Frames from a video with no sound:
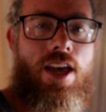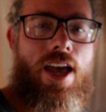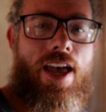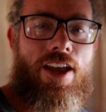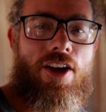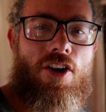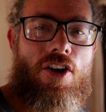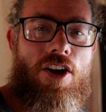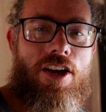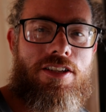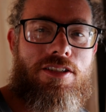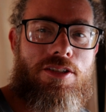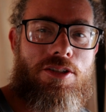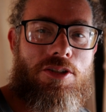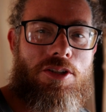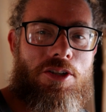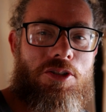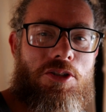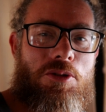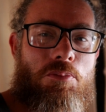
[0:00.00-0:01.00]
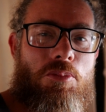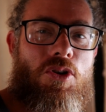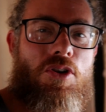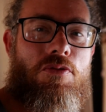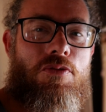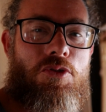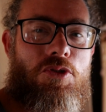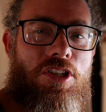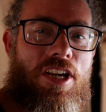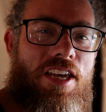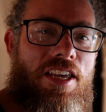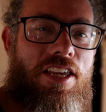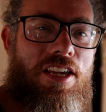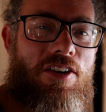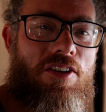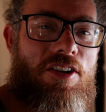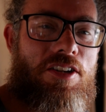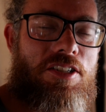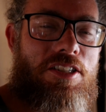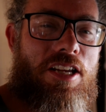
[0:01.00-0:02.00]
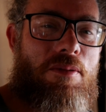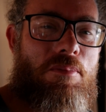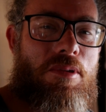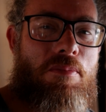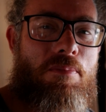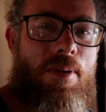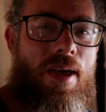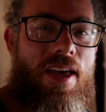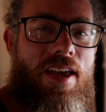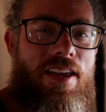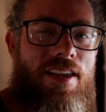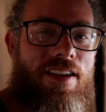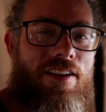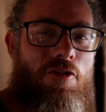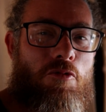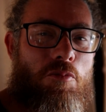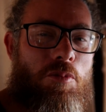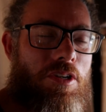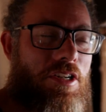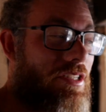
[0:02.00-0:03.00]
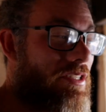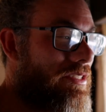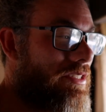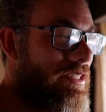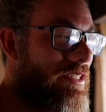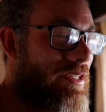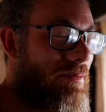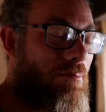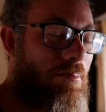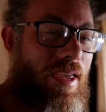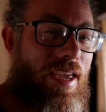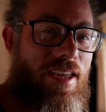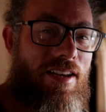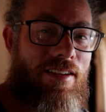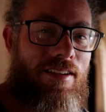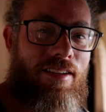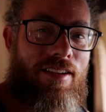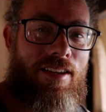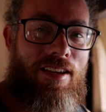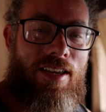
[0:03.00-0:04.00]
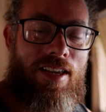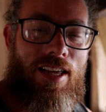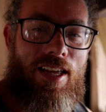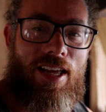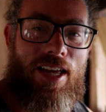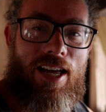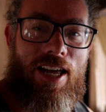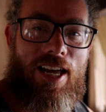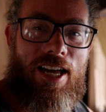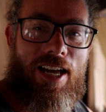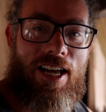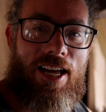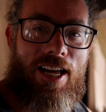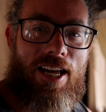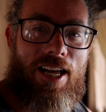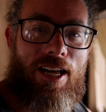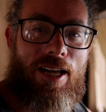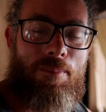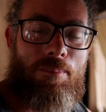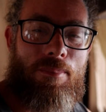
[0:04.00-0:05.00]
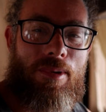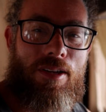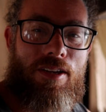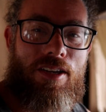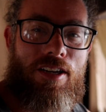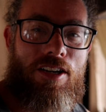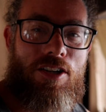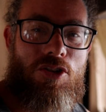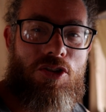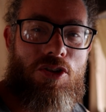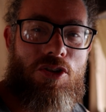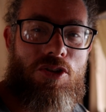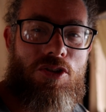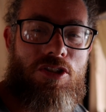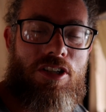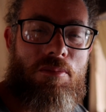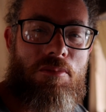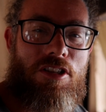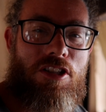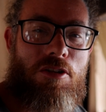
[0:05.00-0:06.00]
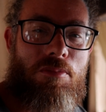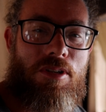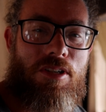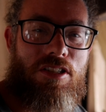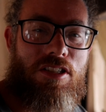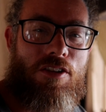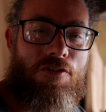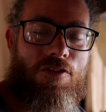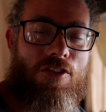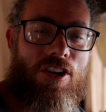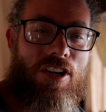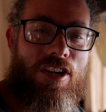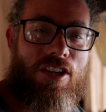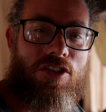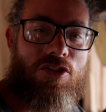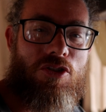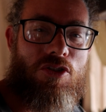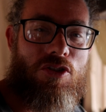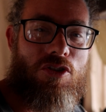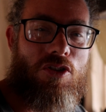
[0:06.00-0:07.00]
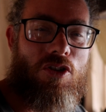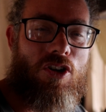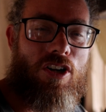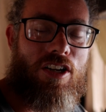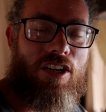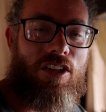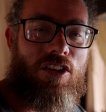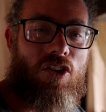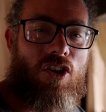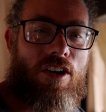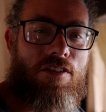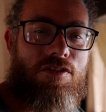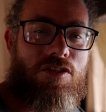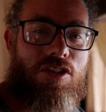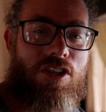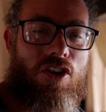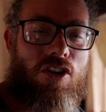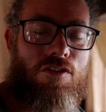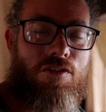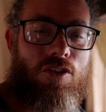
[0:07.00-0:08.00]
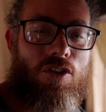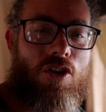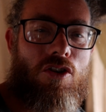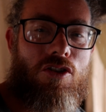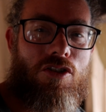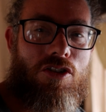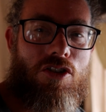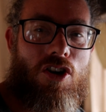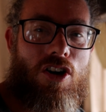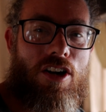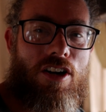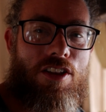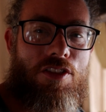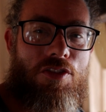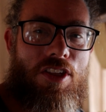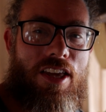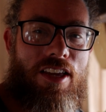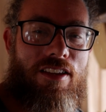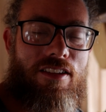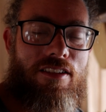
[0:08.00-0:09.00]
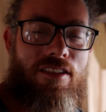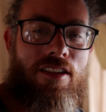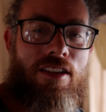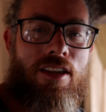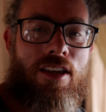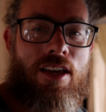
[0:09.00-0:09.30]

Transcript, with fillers: Hey guys, so it's a beautiful day here in Tumby Bay. Everybody's still in bed. Gonna do something a little bit different and do like a lifestyle vlog kind of thing